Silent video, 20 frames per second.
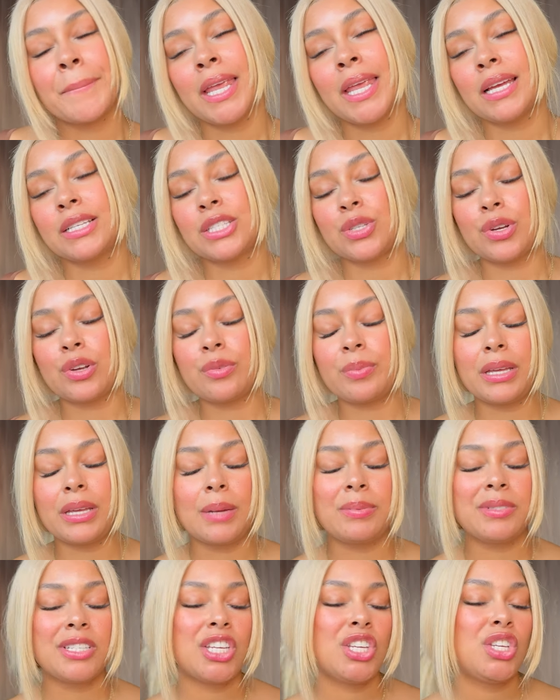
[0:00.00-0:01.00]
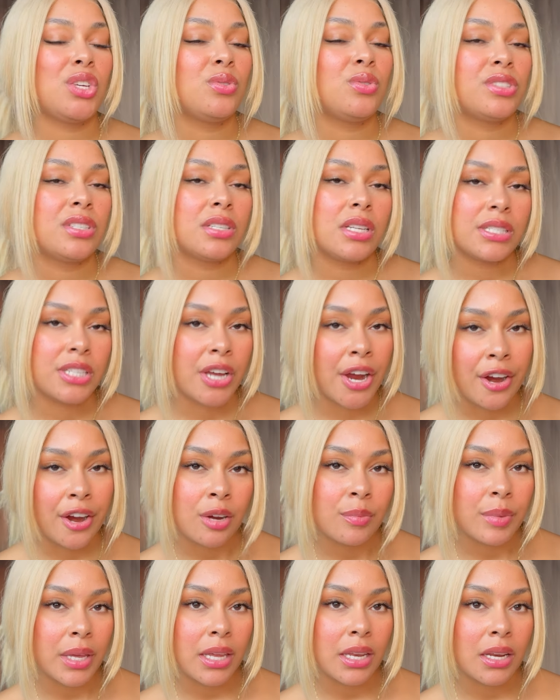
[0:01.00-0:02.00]
So it would be up to you to
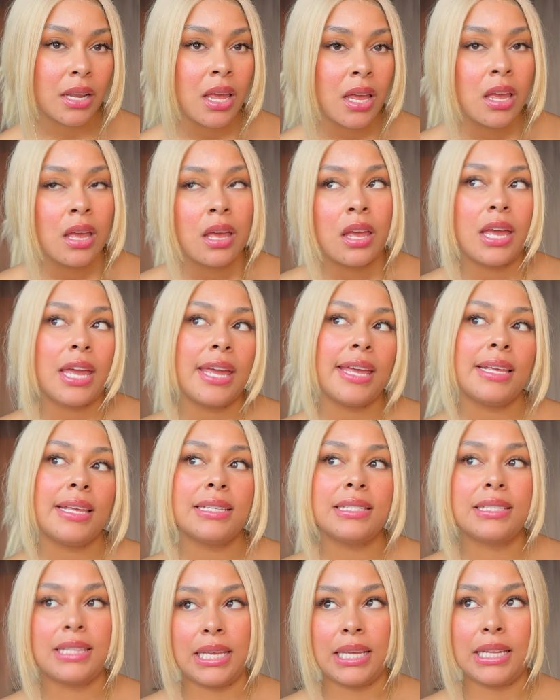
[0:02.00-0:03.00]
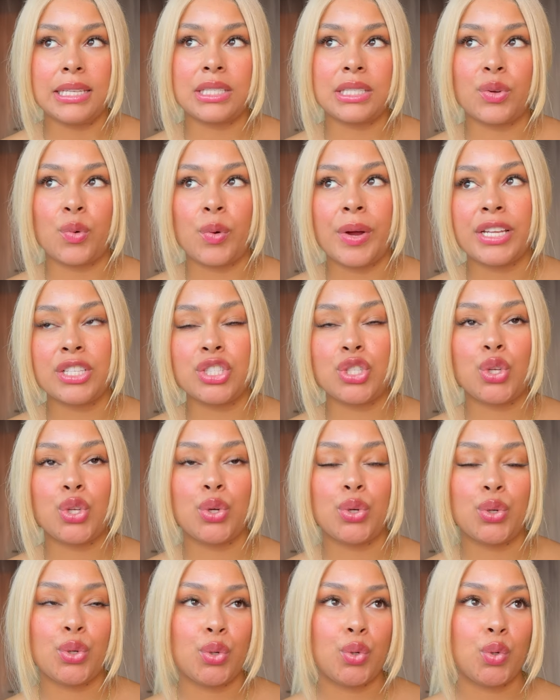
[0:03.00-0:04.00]
determine, is this going
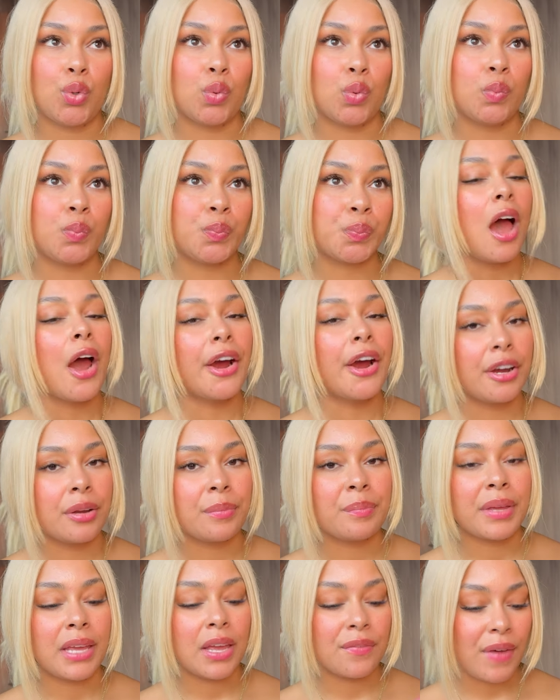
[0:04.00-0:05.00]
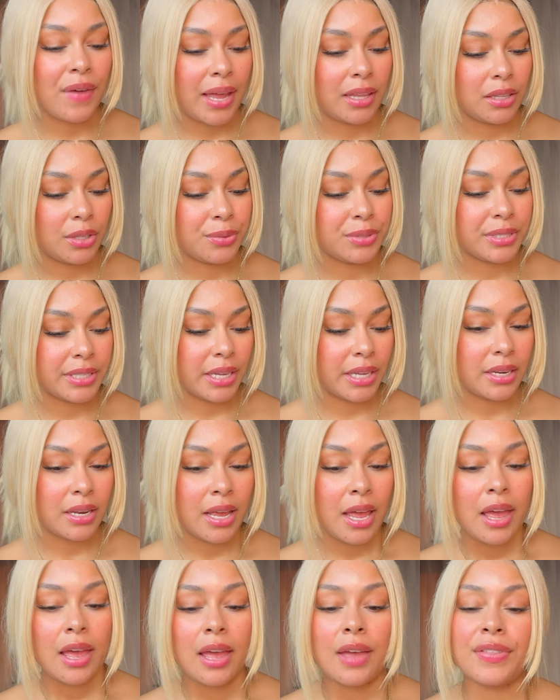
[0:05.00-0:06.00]
to hurt me if I lose it?
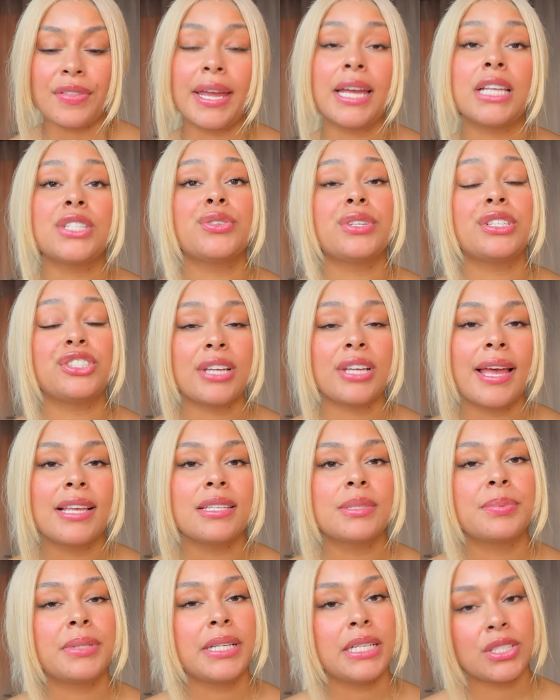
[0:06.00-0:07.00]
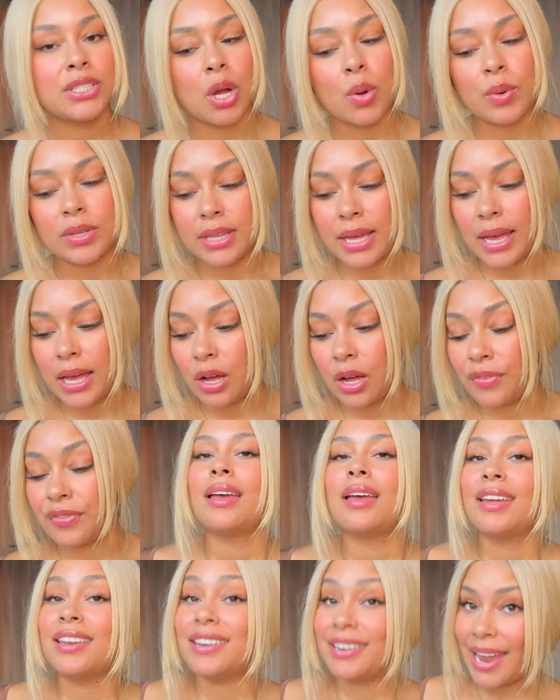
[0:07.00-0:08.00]
If the answer is yes, please go with the e.l.f.
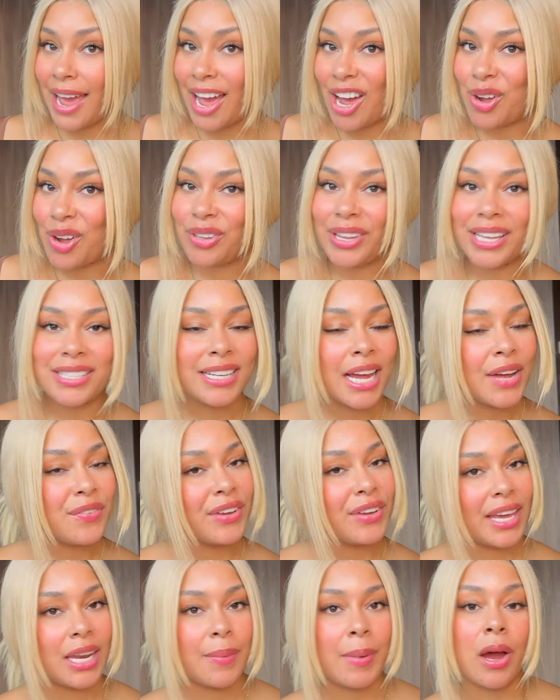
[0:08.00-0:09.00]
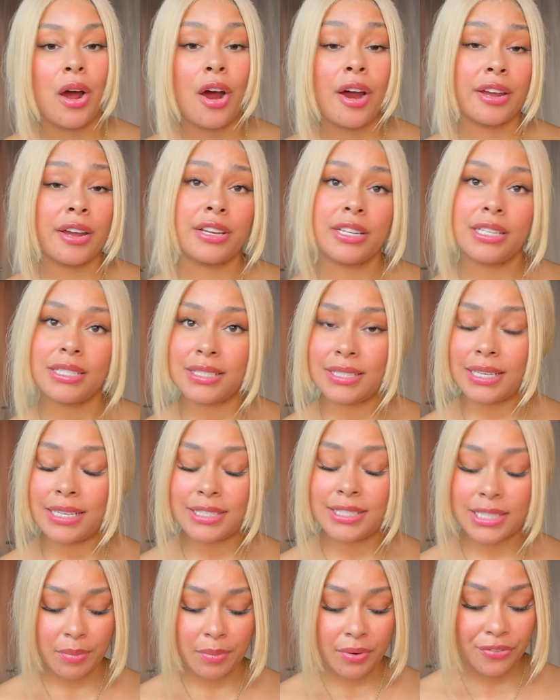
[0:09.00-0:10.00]
Now, let's not forget about our good sis
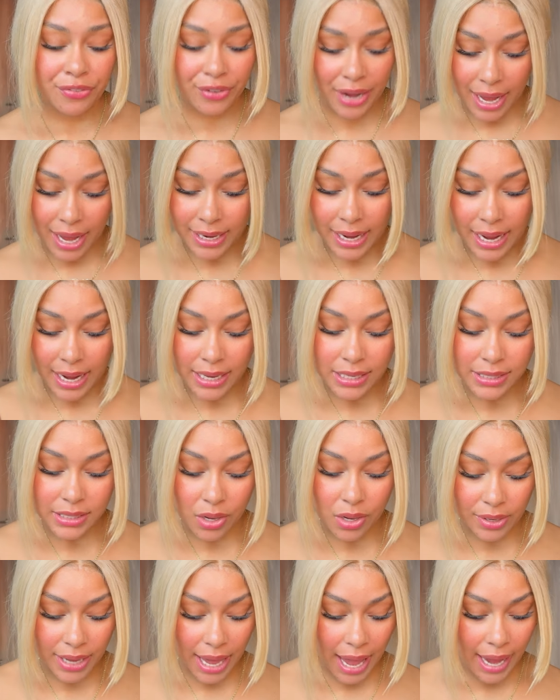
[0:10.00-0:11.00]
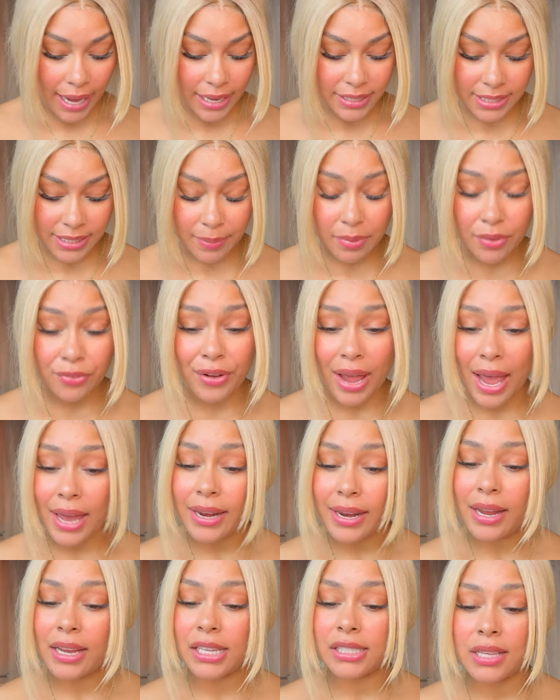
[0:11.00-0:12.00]
Fridays, okay? Summer
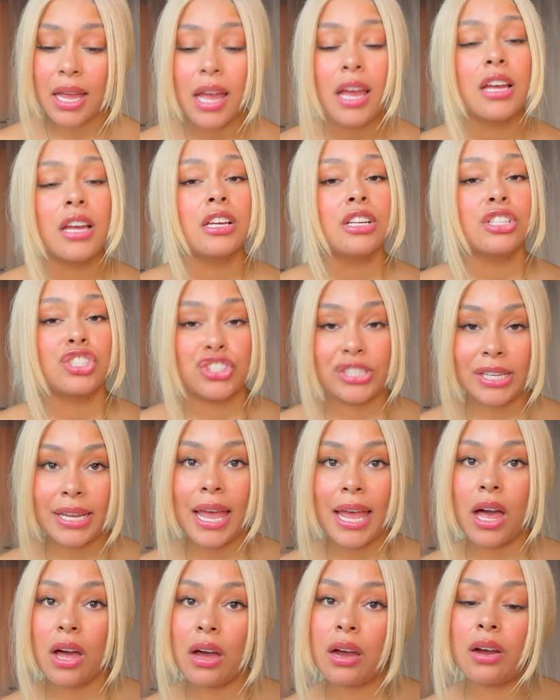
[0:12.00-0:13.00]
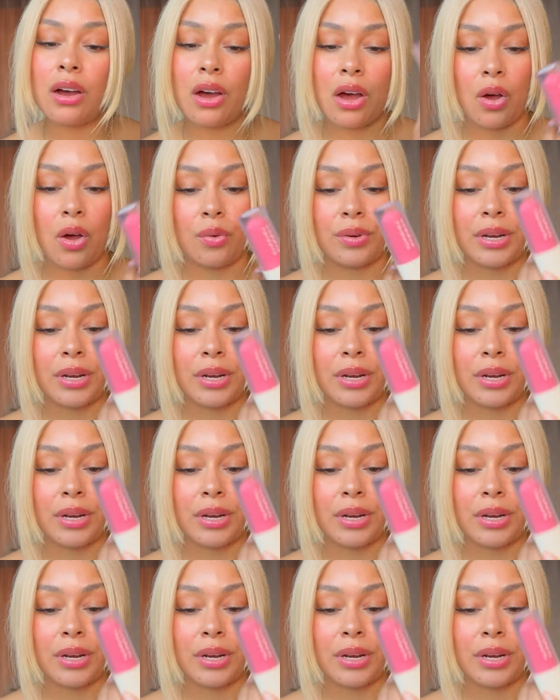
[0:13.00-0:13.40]
Fridays, she held her own.